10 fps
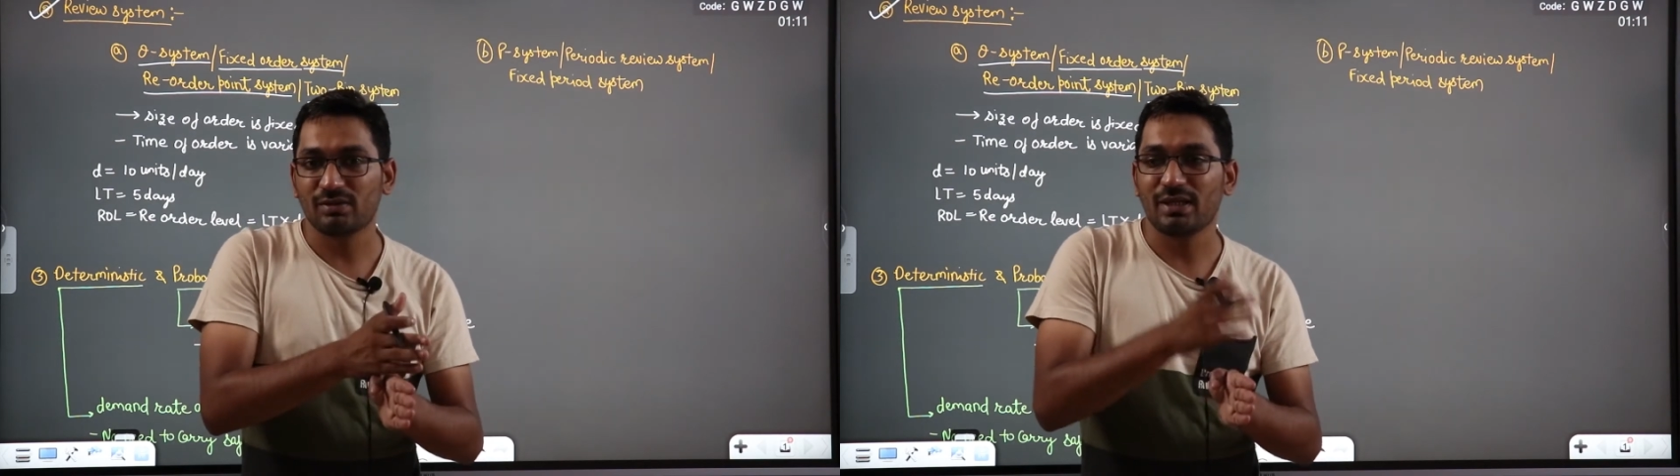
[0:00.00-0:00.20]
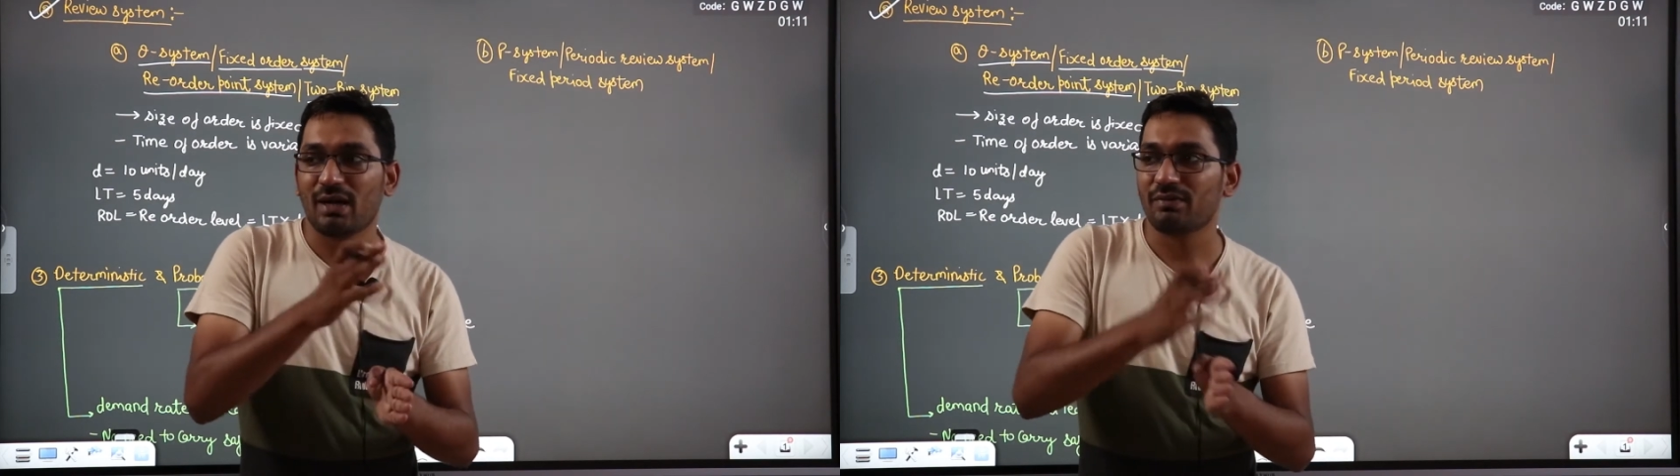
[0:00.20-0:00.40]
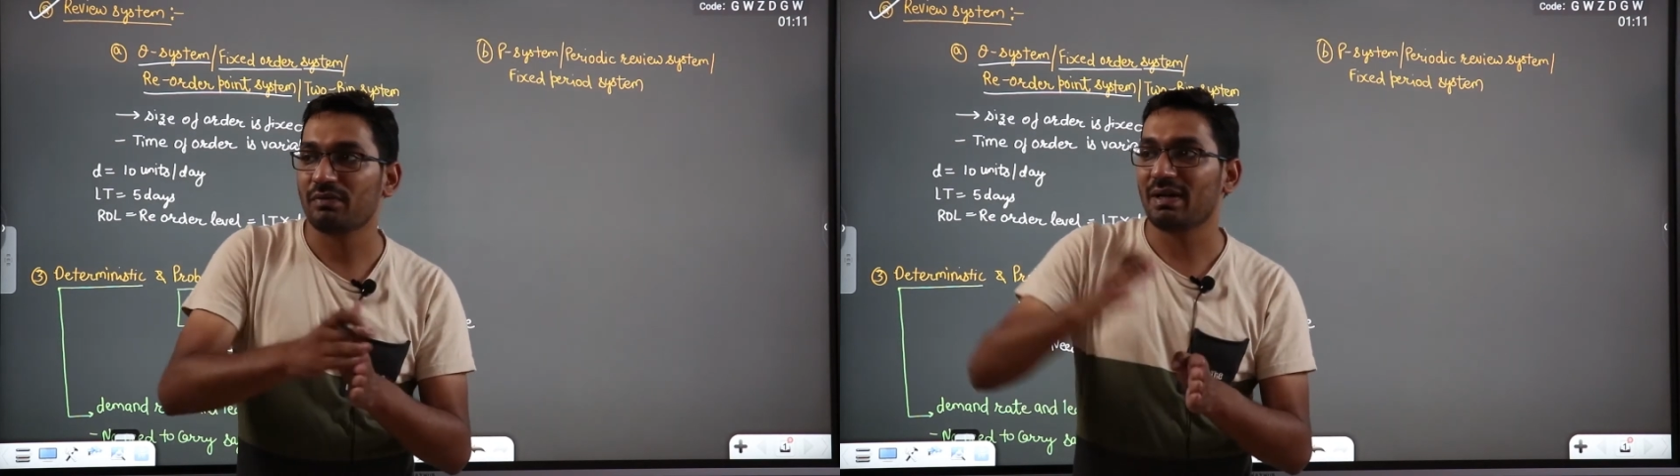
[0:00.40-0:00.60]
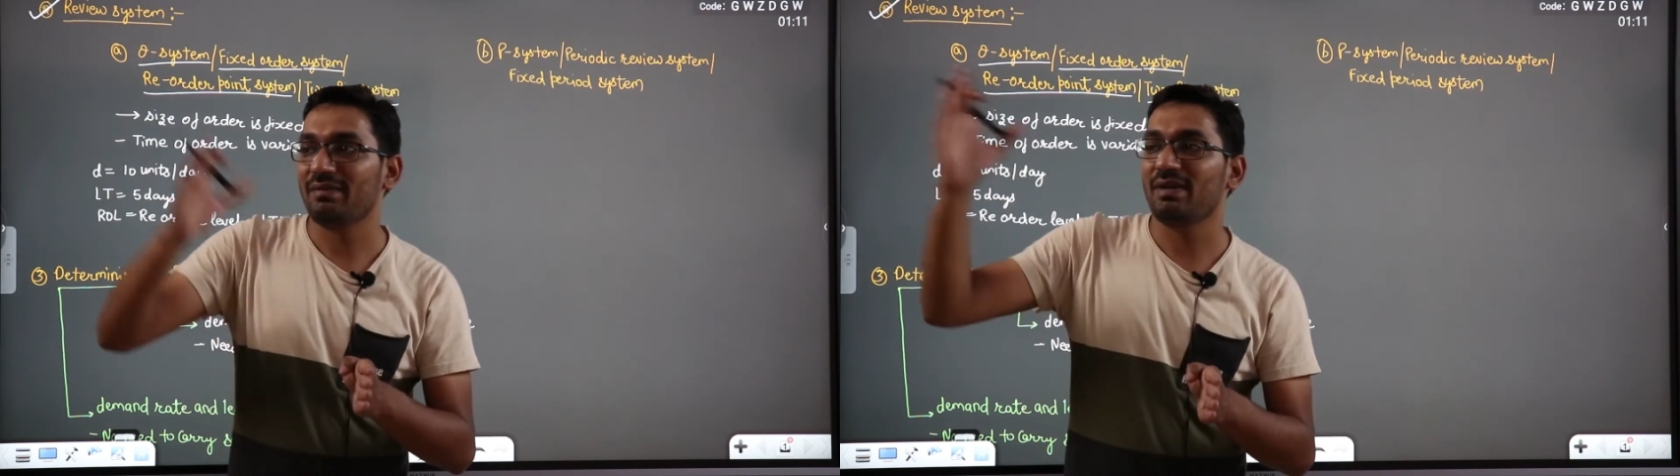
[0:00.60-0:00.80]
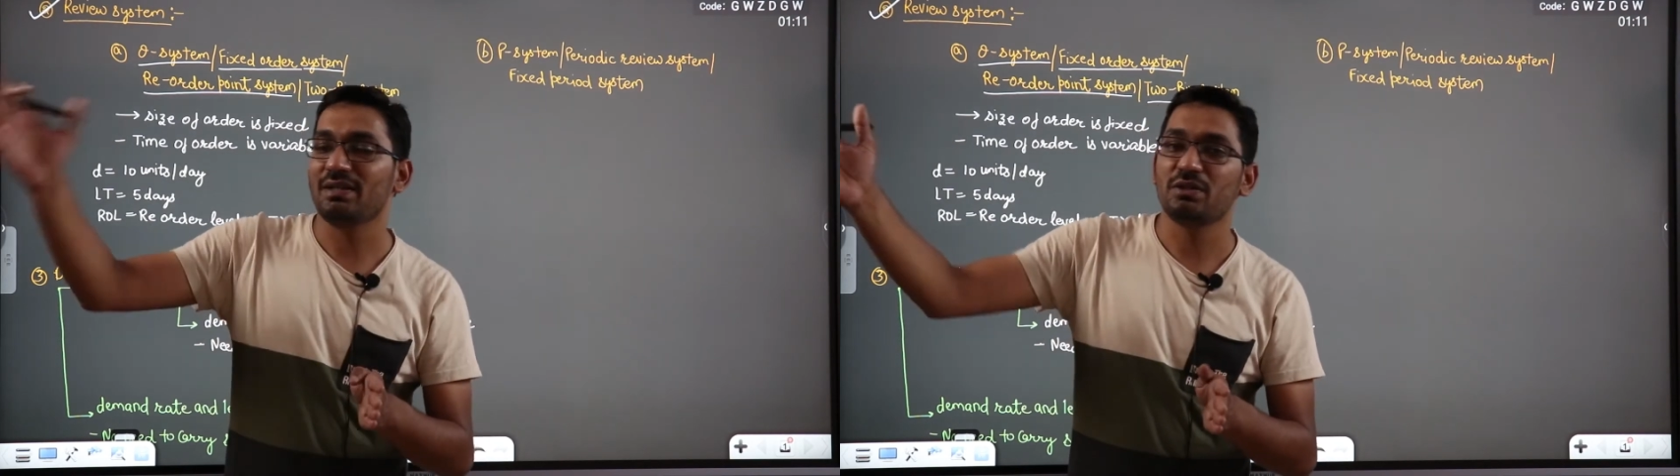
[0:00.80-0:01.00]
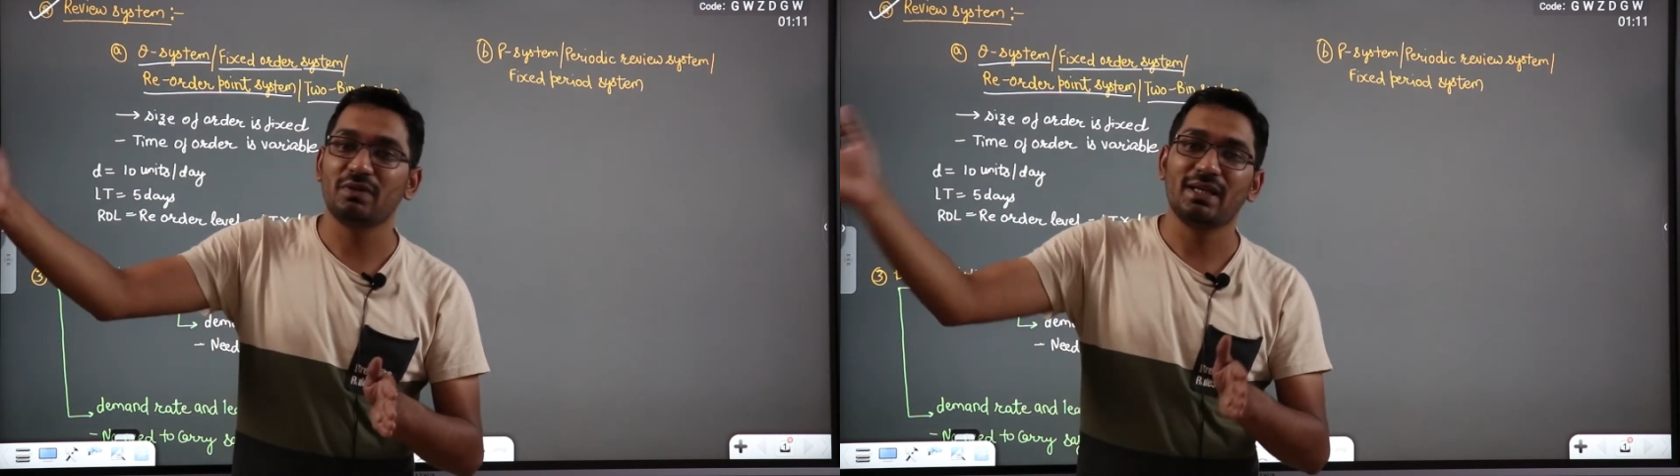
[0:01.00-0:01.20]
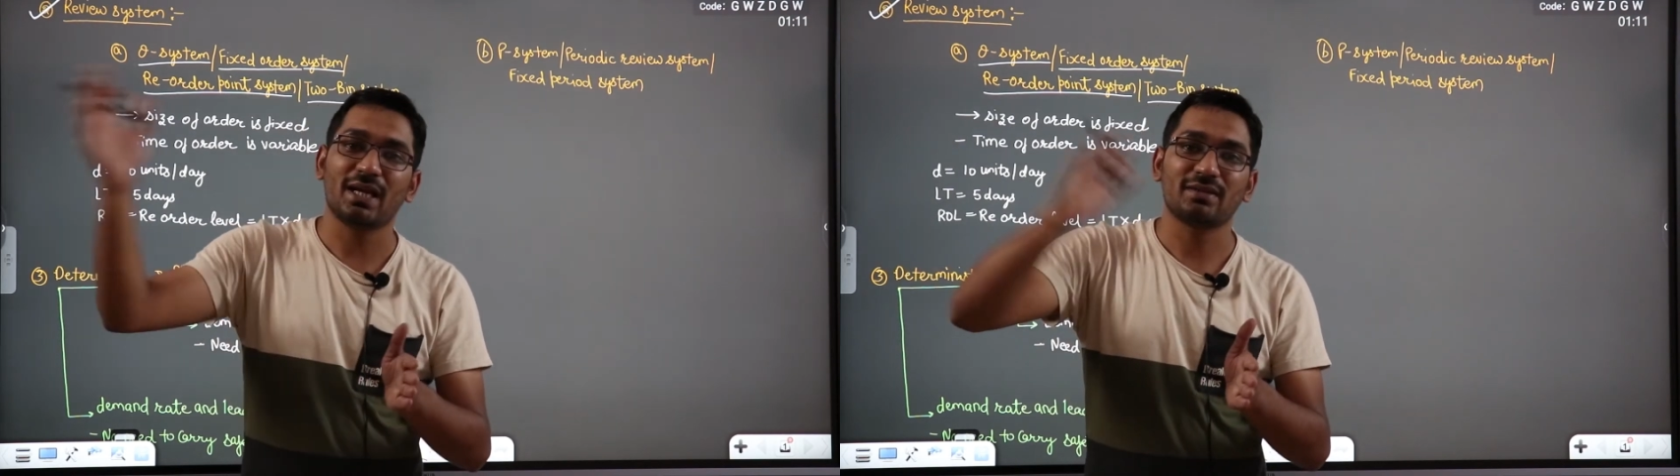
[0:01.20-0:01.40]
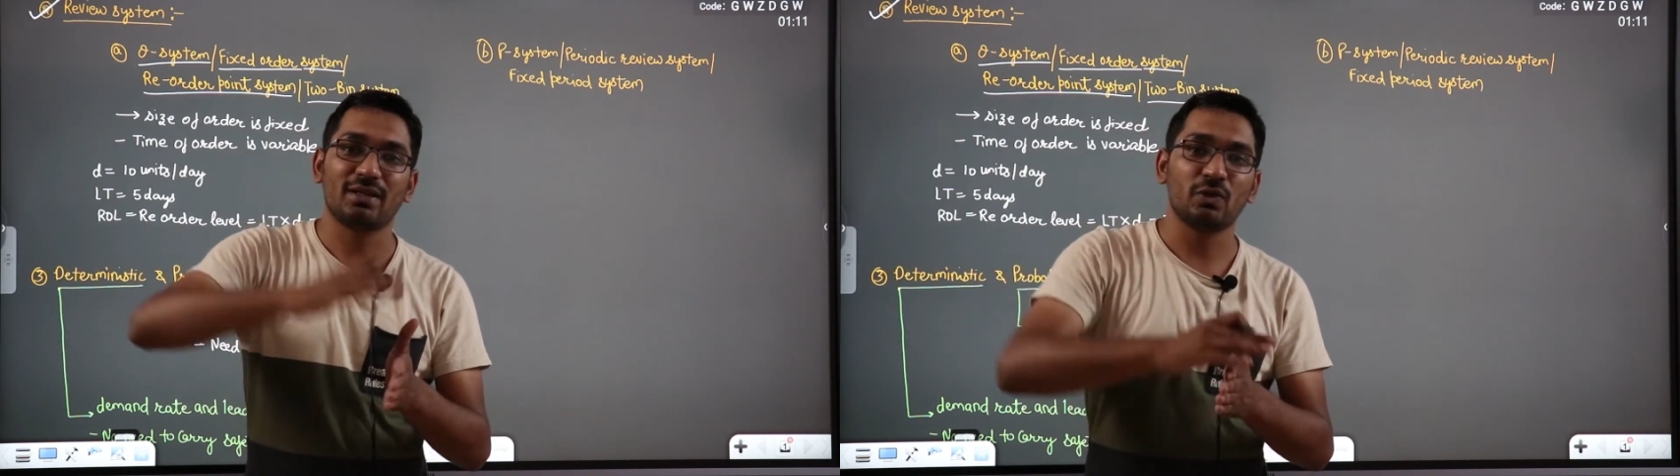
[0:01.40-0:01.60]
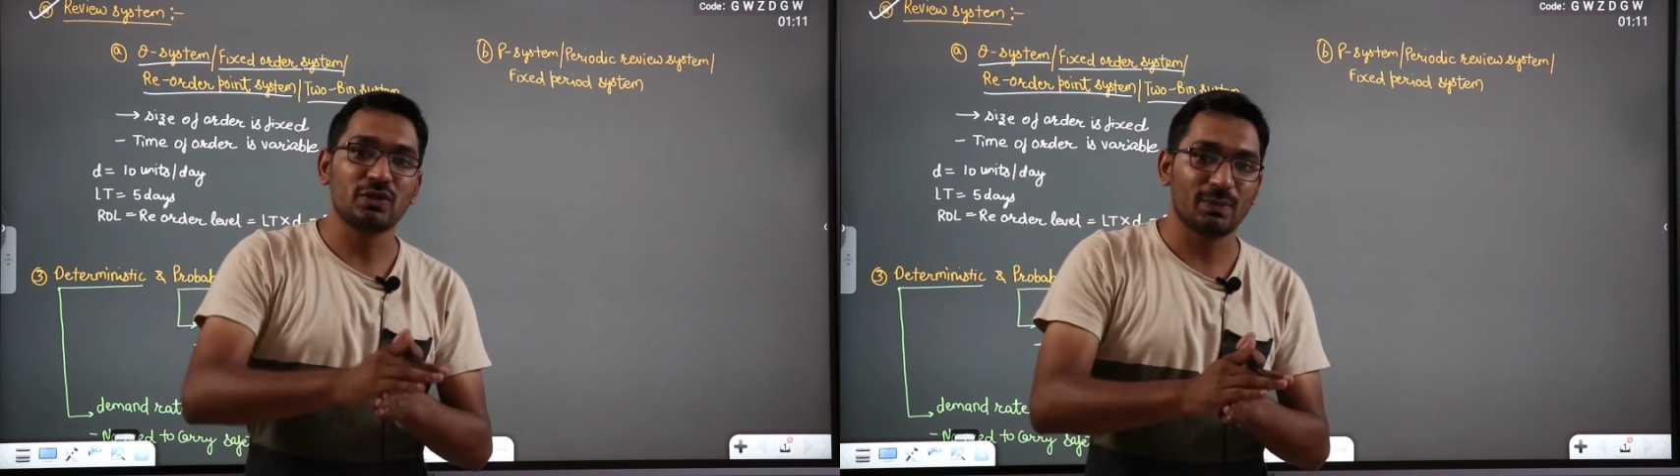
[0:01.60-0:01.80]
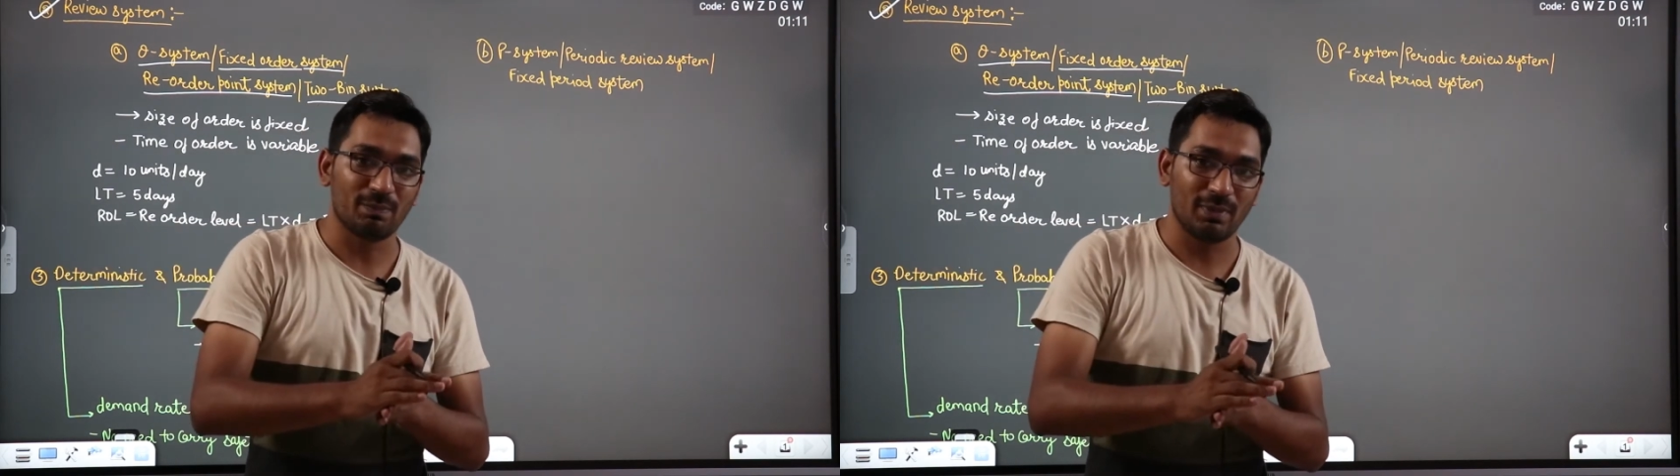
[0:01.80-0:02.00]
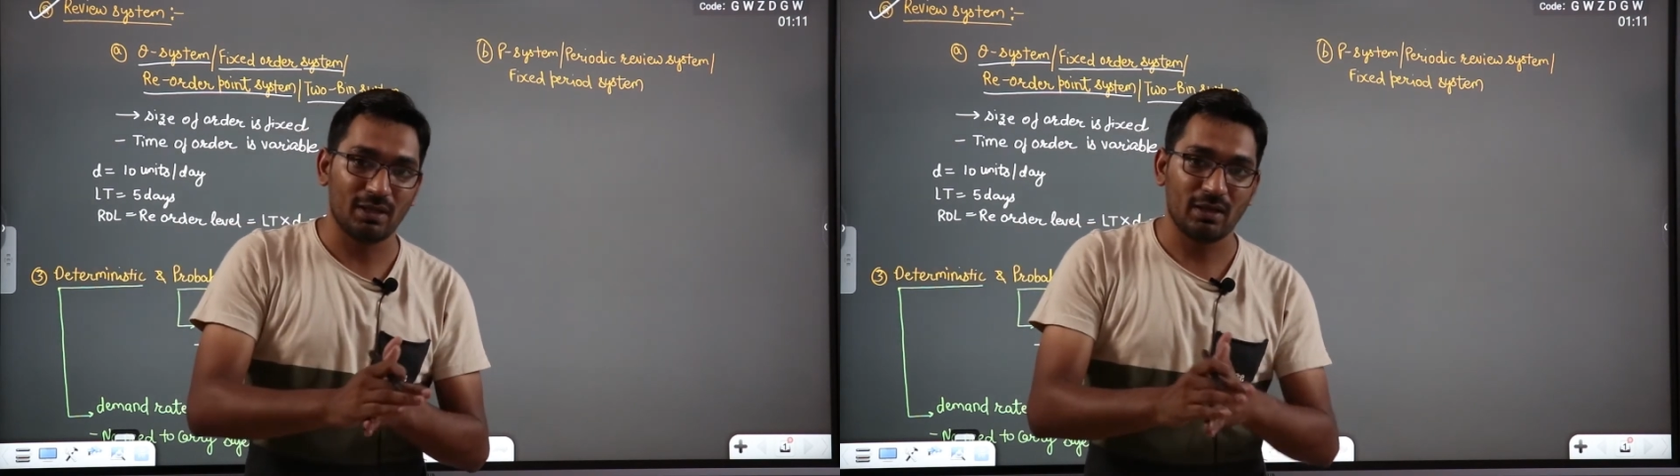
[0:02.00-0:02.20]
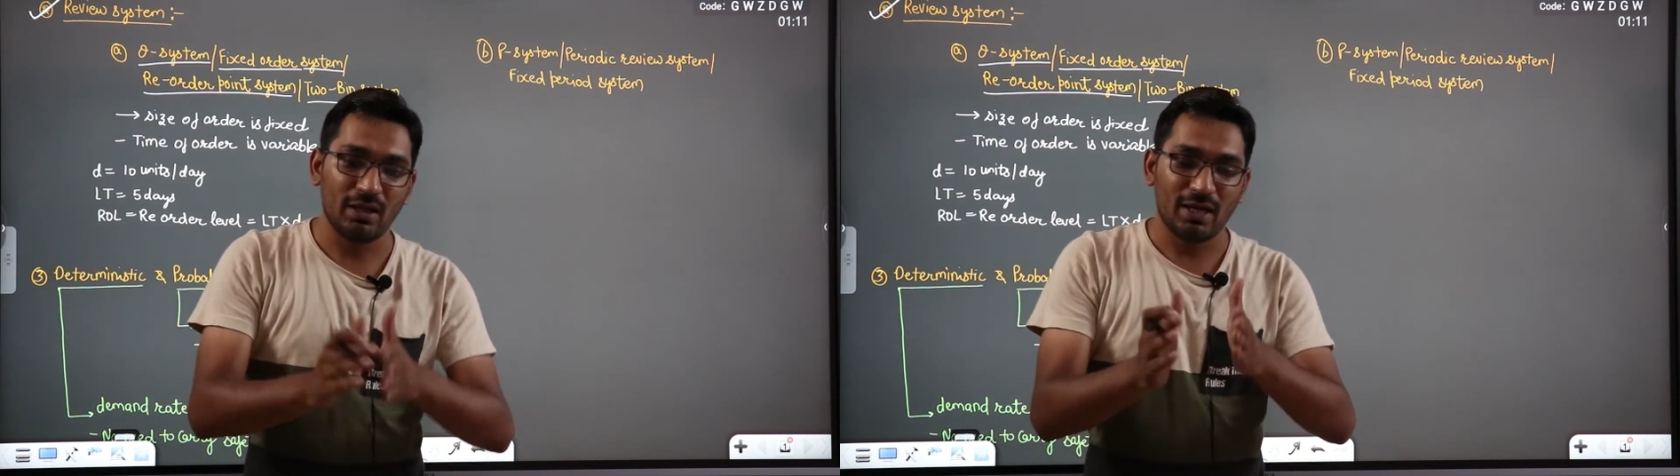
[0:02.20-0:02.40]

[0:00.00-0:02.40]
then after 5 days you will get the new shipment,